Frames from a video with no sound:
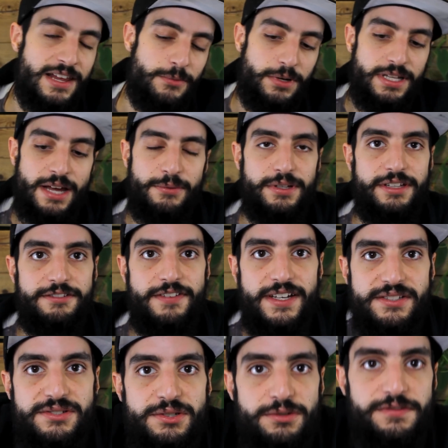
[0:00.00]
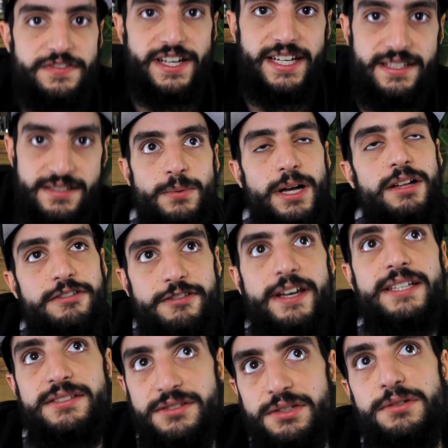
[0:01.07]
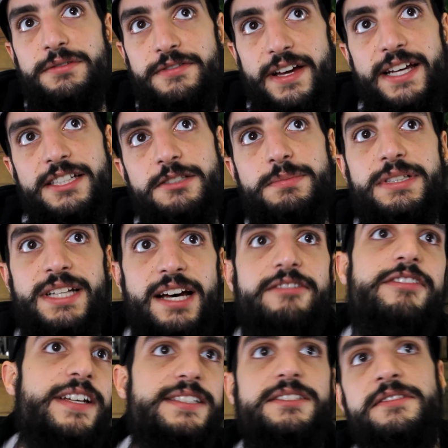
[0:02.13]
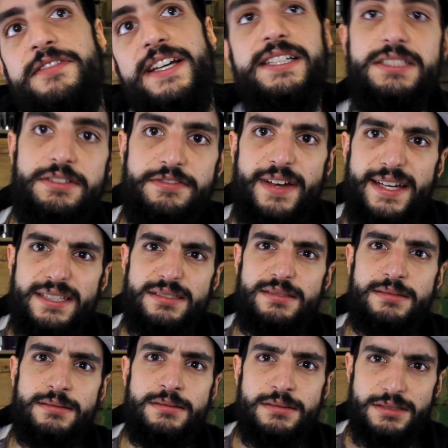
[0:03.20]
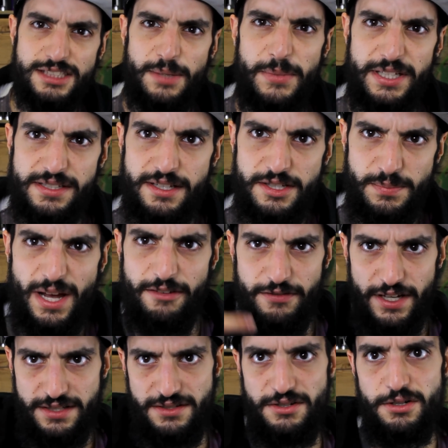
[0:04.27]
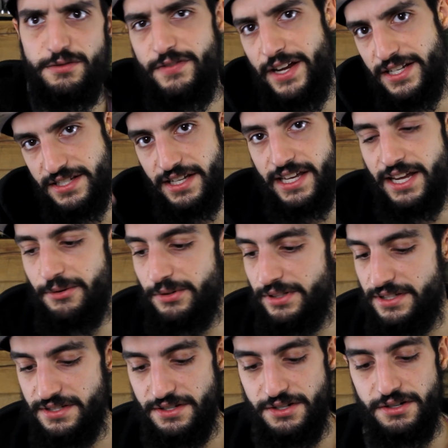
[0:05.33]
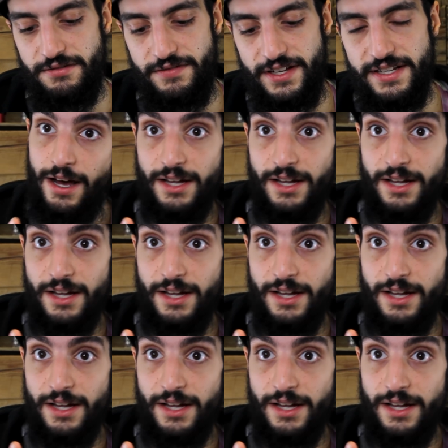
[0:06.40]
Well, not really face-to-face. Well, face-to-face, but not face-to-face-to-face. Does that make sense? My face to your face, I can't really see your face.